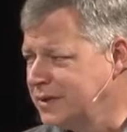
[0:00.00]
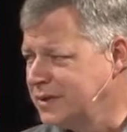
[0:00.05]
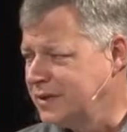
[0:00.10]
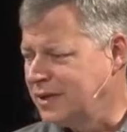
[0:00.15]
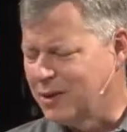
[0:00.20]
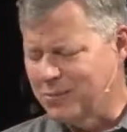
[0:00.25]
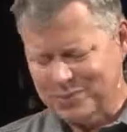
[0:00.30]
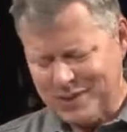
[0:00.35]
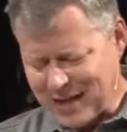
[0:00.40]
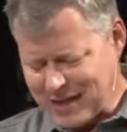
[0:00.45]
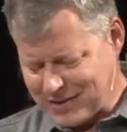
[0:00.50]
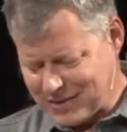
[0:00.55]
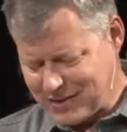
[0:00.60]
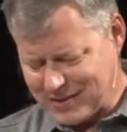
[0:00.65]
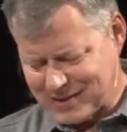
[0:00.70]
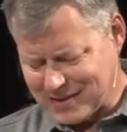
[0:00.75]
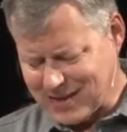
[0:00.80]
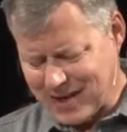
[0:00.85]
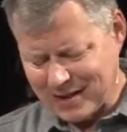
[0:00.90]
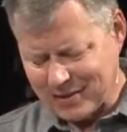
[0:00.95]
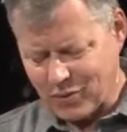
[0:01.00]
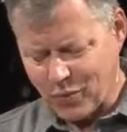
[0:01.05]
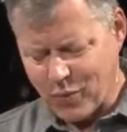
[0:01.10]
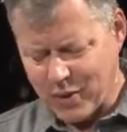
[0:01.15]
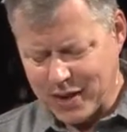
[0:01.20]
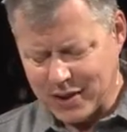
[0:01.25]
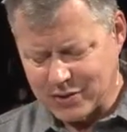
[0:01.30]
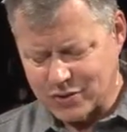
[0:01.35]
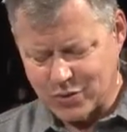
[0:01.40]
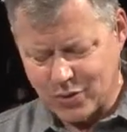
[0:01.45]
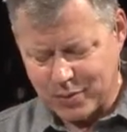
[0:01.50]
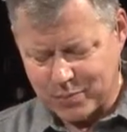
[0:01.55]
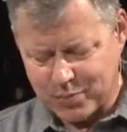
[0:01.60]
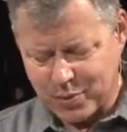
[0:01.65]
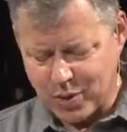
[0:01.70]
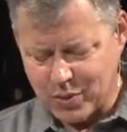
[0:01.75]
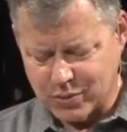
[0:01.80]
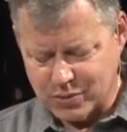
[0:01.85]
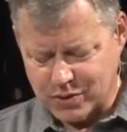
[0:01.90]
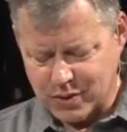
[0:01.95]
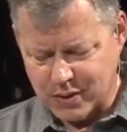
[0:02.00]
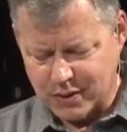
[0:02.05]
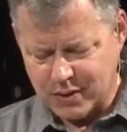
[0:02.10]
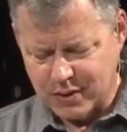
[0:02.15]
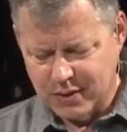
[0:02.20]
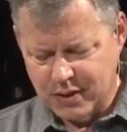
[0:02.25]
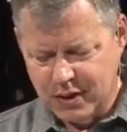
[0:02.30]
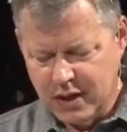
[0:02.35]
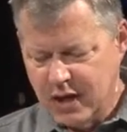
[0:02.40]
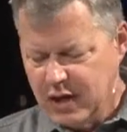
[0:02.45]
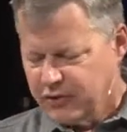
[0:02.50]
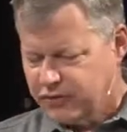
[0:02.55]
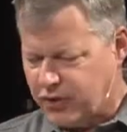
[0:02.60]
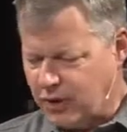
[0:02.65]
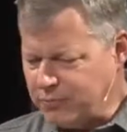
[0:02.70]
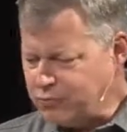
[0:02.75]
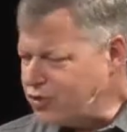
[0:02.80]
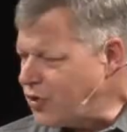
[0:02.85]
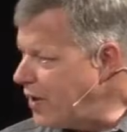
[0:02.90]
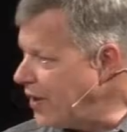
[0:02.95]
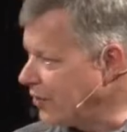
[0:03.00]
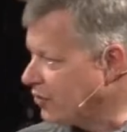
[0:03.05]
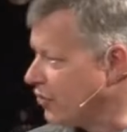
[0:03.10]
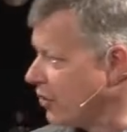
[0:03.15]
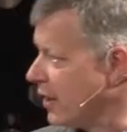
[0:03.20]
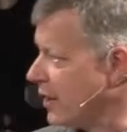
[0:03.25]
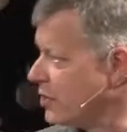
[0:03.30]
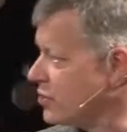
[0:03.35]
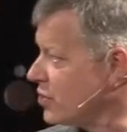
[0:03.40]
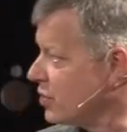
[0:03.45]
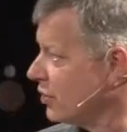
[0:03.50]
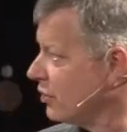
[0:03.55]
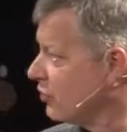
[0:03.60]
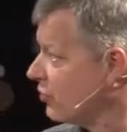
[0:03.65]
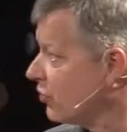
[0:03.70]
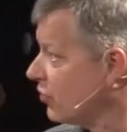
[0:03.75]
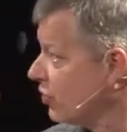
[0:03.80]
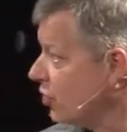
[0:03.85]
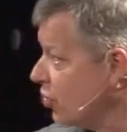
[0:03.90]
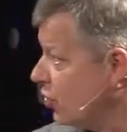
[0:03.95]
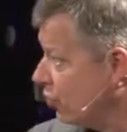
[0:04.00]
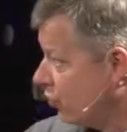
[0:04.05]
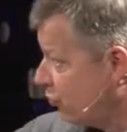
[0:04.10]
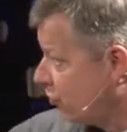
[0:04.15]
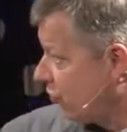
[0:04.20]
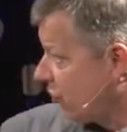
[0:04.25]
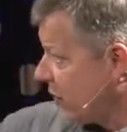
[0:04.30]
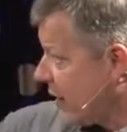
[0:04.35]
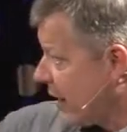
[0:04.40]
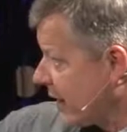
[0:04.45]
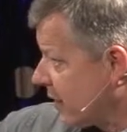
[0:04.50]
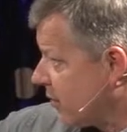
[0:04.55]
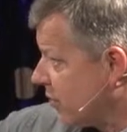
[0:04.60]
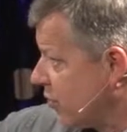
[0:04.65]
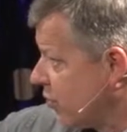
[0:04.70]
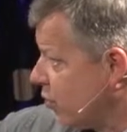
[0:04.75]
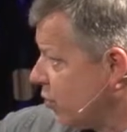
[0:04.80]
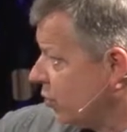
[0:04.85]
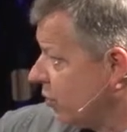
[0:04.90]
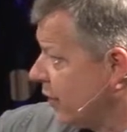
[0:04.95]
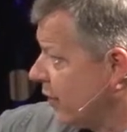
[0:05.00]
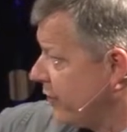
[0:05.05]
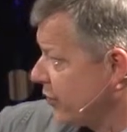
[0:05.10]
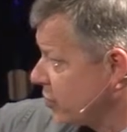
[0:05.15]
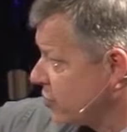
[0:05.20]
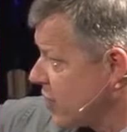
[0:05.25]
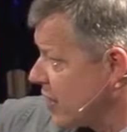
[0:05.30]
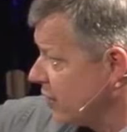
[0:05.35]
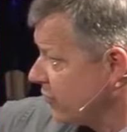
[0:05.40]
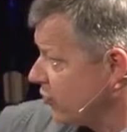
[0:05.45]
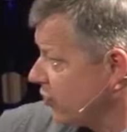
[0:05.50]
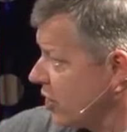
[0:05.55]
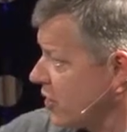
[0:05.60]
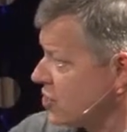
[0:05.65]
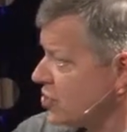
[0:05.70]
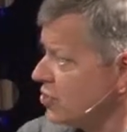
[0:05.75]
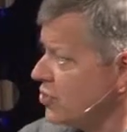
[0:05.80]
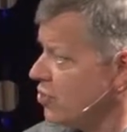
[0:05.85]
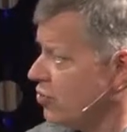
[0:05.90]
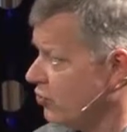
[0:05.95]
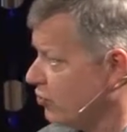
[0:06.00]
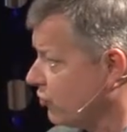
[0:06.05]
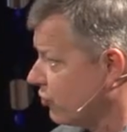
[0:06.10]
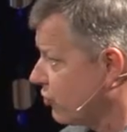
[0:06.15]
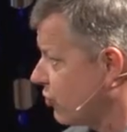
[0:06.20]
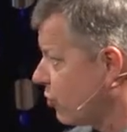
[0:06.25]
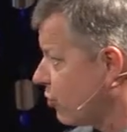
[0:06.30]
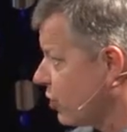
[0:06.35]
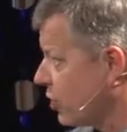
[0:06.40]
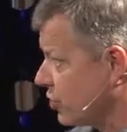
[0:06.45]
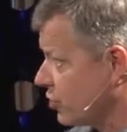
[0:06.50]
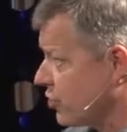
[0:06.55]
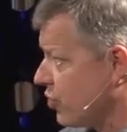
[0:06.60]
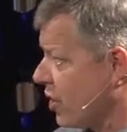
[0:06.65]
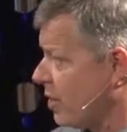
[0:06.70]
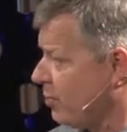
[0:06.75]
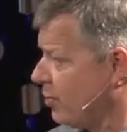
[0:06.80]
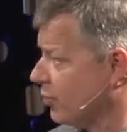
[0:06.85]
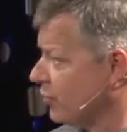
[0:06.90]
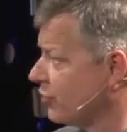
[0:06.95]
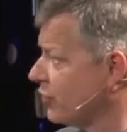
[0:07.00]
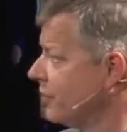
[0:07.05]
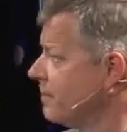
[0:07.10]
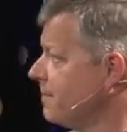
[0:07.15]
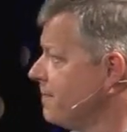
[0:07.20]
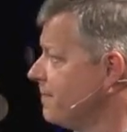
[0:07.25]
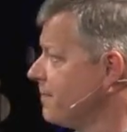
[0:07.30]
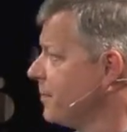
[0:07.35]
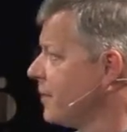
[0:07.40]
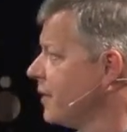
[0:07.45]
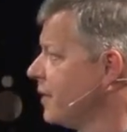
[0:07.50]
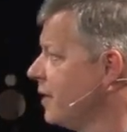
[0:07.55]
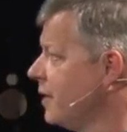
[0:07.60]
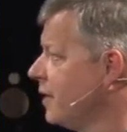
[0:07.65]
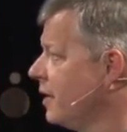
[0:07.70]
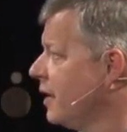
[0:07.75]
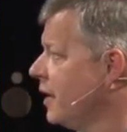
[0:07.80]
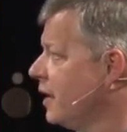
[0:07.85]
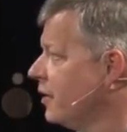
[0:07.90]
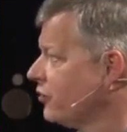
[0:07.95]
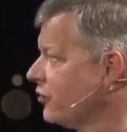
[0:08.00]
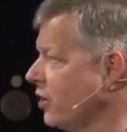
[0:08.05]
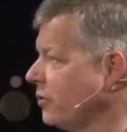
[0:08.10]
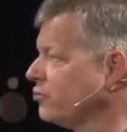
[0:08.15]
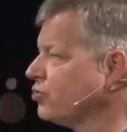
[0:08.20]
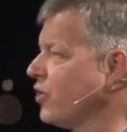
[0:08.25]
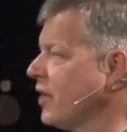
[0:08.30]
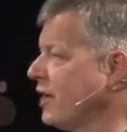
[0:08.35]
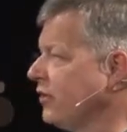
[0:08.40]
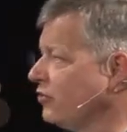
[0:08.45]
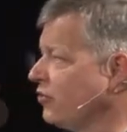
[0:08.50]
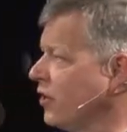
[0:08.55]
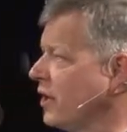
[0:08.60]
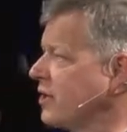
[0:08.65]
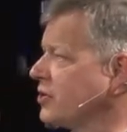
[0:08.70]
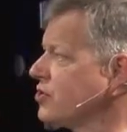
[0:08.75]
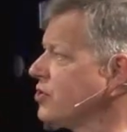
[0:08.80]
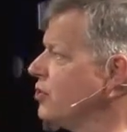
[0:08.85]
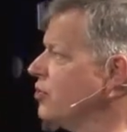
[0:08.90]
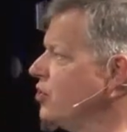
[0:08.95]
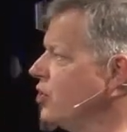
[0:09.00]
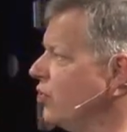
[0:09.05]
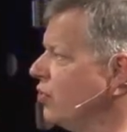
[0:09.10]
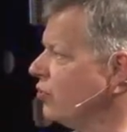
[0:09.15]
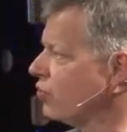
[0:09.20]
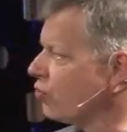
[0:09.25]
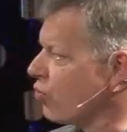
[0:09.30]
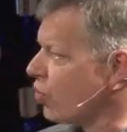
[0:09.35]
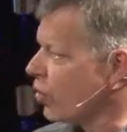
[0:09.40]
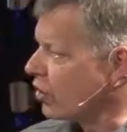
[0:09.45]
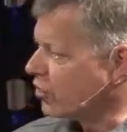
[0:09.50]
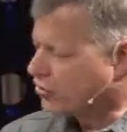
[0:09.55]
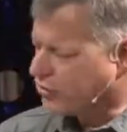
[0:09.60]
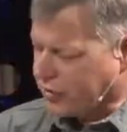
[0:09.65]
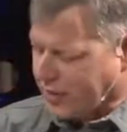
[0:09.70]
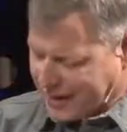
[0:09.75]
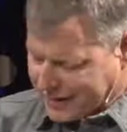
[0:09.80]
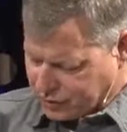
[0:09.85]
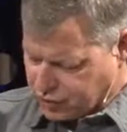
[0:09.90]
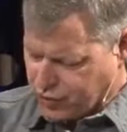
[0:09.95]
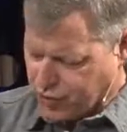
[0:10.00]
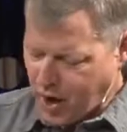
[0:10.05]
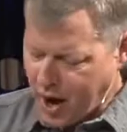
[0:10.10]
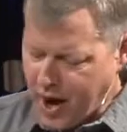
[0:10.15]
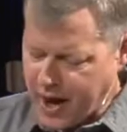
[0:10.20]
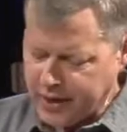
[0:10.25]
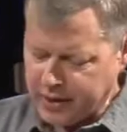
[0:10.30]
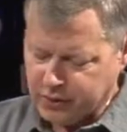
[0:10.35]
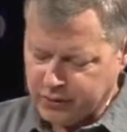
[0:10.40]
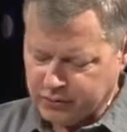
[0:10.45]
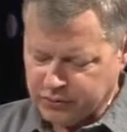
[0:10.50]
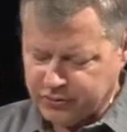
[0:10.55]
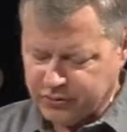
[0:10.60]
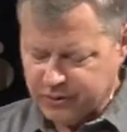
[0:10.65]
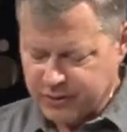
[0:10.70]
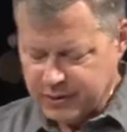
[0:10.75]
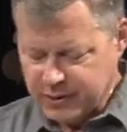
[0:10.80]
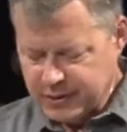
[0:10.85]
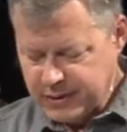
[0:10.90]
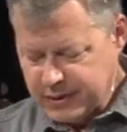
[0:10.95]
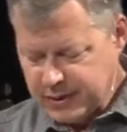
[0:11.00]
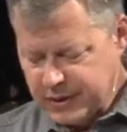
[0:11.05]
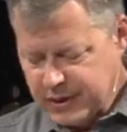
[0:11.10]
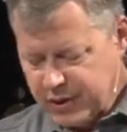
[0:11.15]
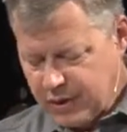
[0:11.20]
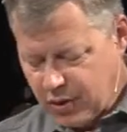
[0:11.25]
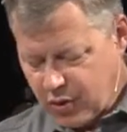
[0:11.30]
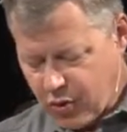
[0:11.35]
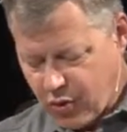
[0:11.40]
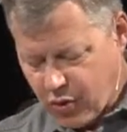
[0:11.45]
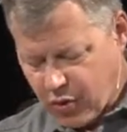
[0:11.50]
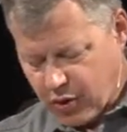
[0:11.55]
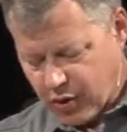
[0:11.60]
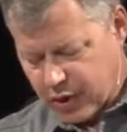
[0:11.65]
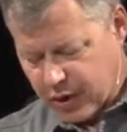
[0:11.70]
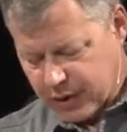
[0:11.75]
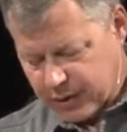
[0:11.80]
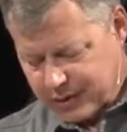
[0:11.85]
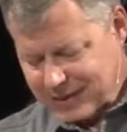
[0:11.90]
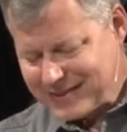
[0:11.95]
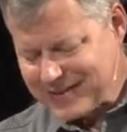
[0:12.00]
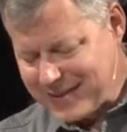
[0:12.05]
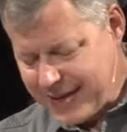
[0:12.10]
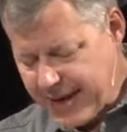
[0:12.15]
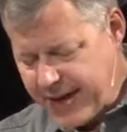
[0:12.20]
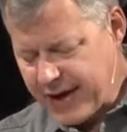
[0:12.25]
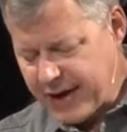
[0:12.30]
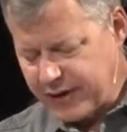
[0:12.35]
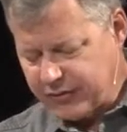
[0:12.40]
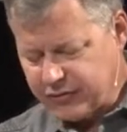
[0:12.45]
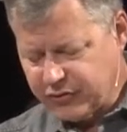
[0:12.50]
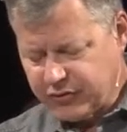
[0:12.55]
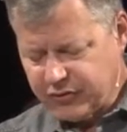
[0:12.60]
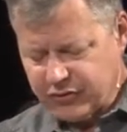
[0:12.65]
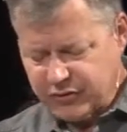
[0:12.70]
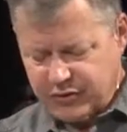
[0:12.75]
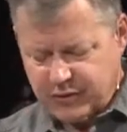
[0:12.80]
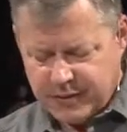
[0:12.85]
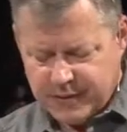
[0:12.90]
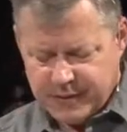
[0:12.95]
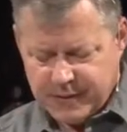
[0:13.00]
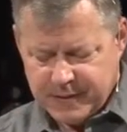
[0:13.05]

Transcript: You know, but that's just not the way to approach it. Some translations use, like the New Living Translation, uses the word troubles. Some translations use words like trials or tests.